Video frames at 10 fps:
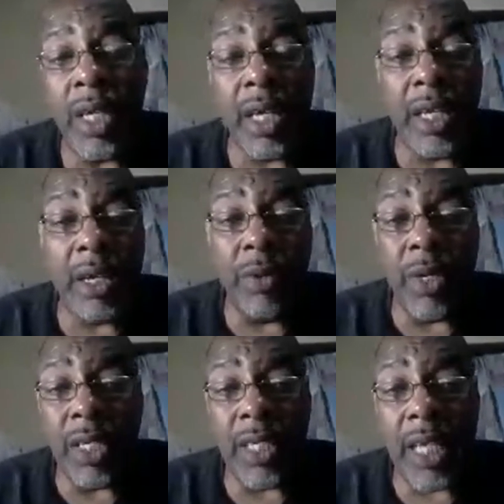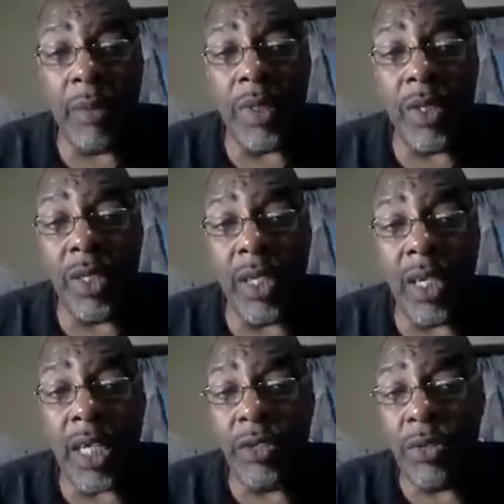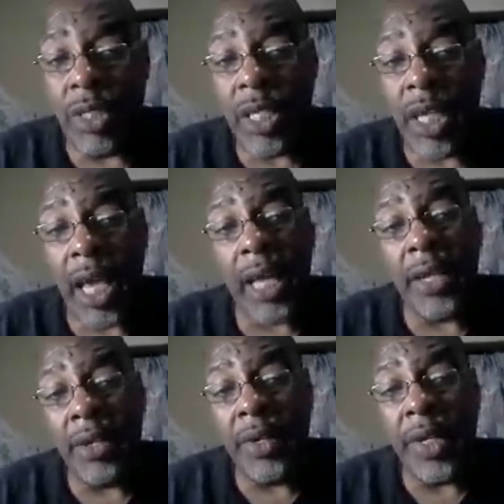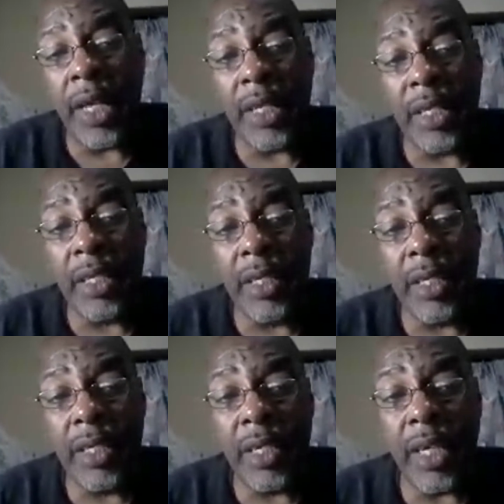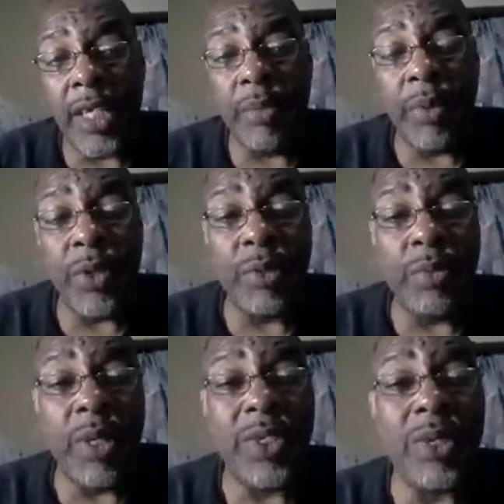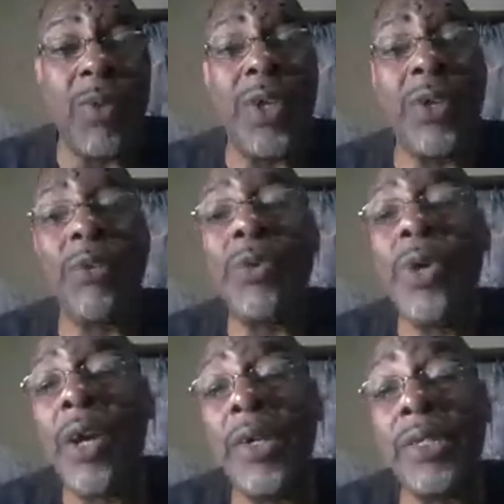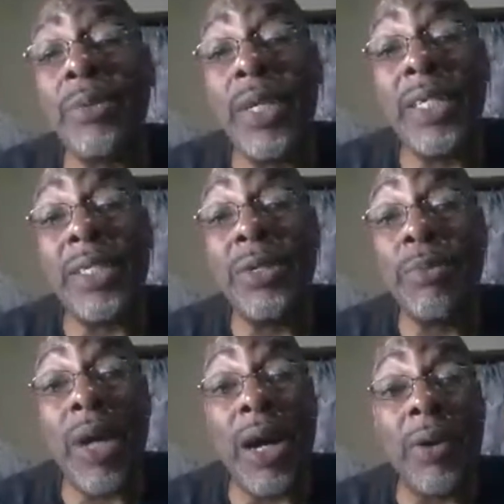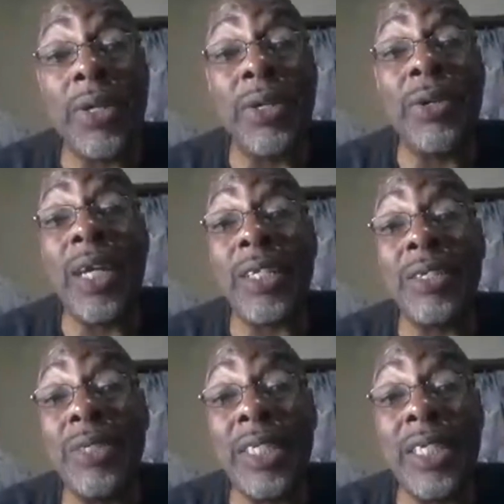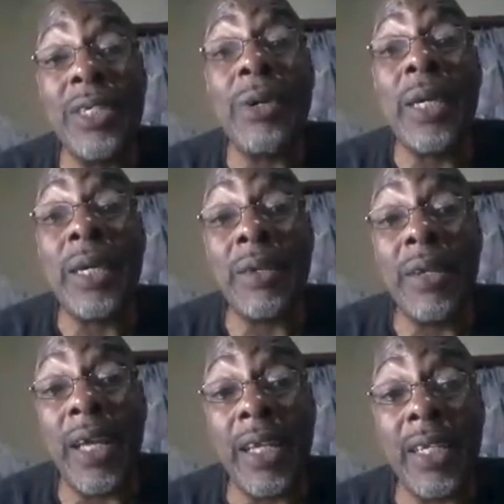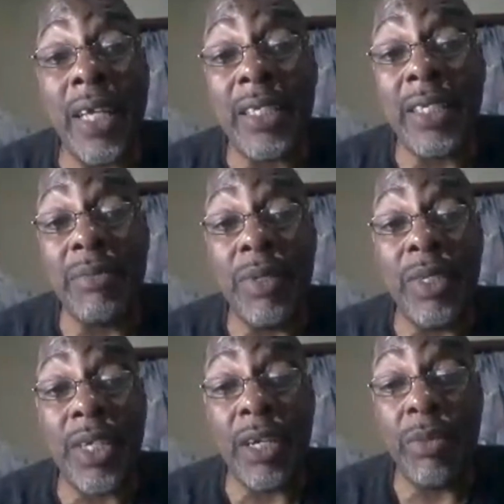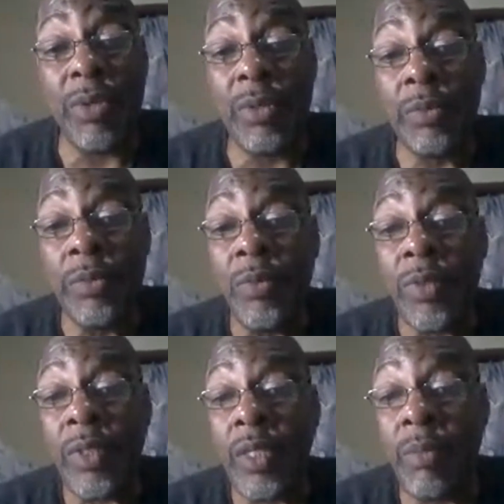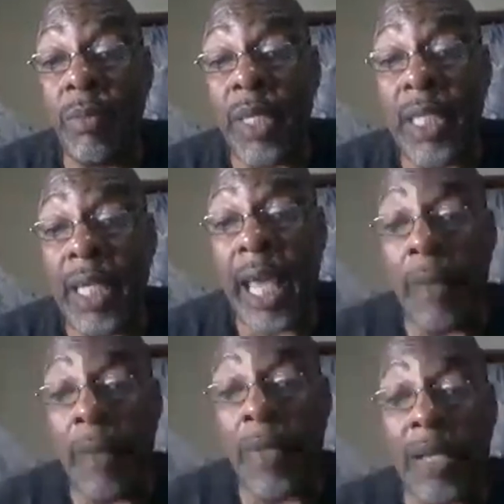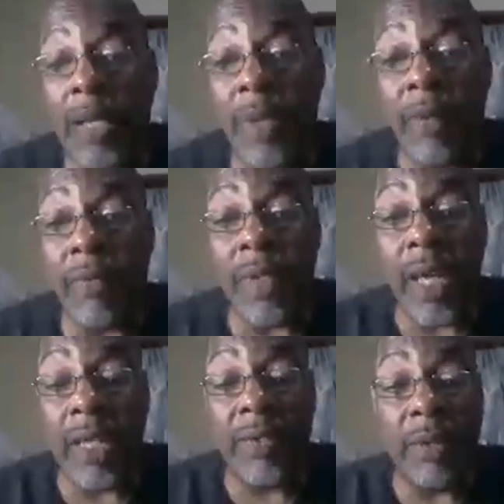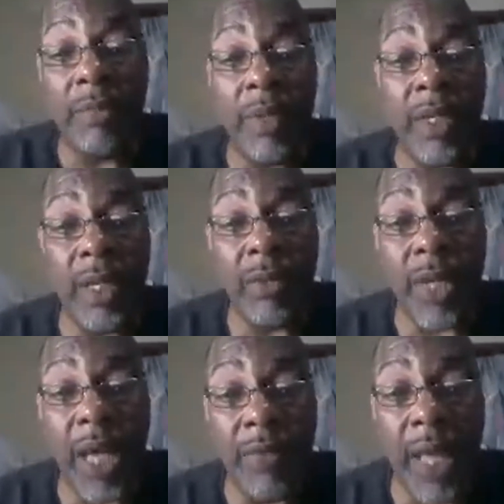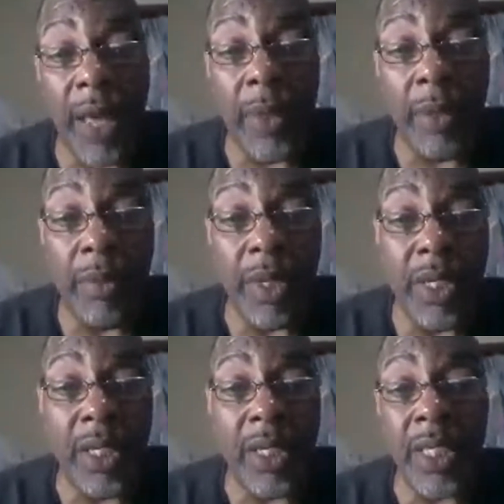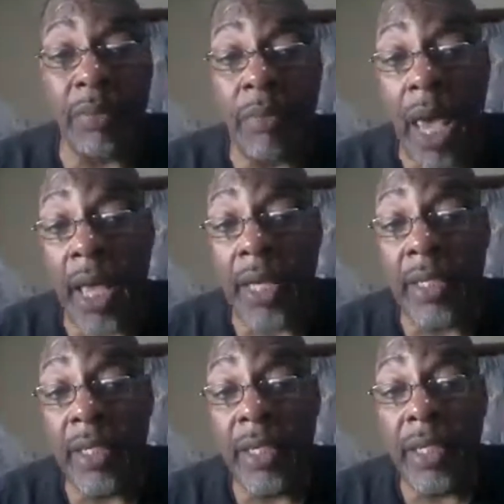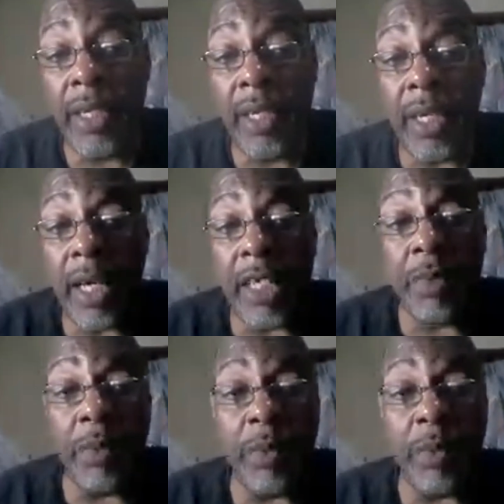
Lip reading: and we can establish electricity and internet, as opposed to being somewhere in the rural areas where there's no power, no electricity, no internet. That's be terrible. But the camp would have to have the ability to expand as people would